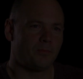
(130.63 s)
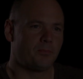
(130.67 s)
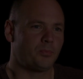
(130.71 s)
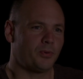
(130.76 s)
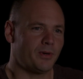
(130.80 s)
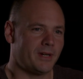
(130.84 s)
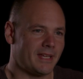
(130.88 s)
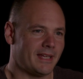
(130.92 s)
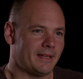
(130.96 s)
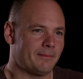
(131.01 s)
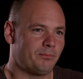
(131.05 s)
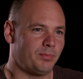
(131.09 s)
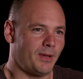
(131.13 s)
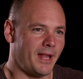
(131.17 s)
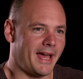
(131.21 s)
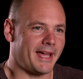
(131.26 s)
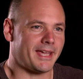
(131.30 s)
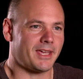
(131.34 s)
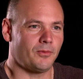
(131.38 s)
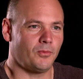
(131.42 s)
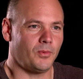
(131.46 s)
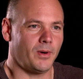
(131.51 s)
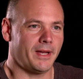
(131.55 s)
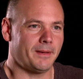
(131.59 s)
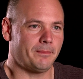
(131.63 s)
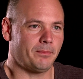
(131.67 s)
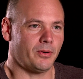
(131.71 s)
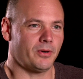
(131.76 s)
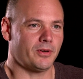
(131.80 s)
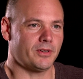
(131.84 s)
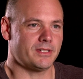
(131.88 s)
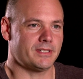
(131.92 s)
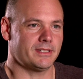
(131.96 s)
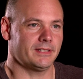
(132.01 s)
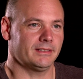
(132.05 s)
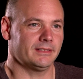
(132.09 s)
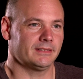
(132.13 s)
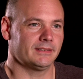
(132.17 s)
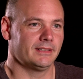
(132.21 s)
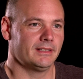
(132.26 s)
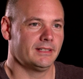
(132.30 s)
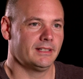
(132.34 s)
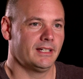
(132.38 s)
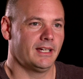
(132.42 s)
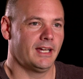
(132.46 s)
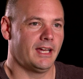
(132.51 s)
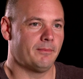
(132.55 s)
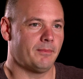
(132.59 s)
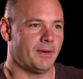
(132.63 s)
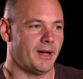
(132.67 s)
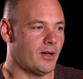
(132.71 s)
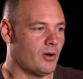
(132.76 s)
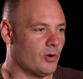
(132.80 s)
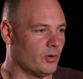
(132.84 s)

a pretty black and white person, and my